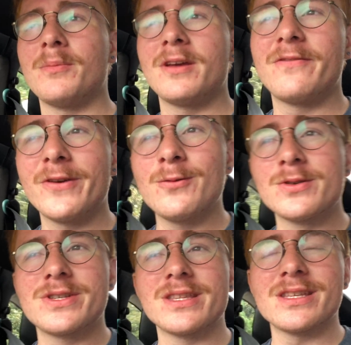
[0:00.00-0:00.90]
If it
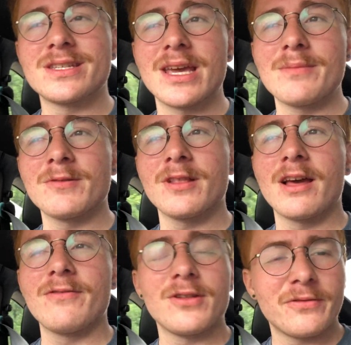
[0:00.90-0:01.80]
was in the same
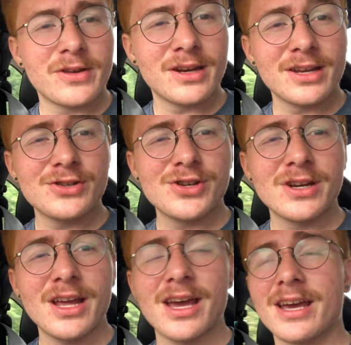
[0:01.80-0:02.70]
level of
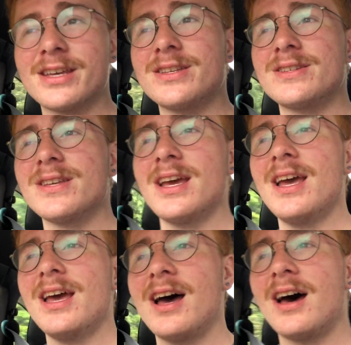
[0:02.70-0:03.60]
condition as
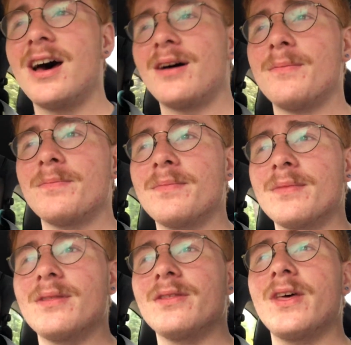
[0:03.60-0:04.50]

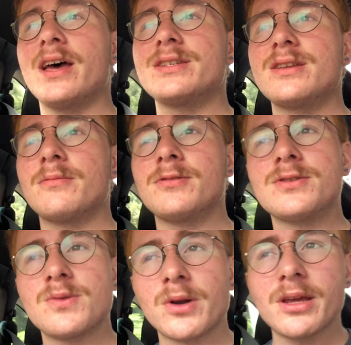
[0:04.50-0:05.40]
the
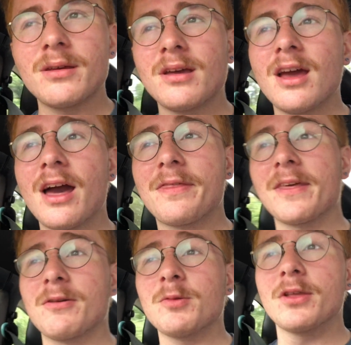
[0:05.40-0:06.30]
SW20, I
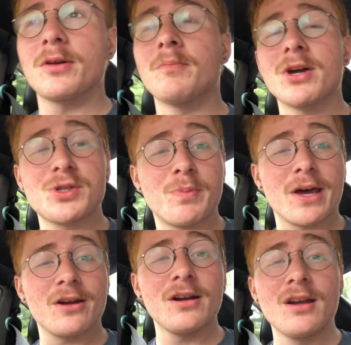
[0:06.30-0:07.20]
think it would look much better.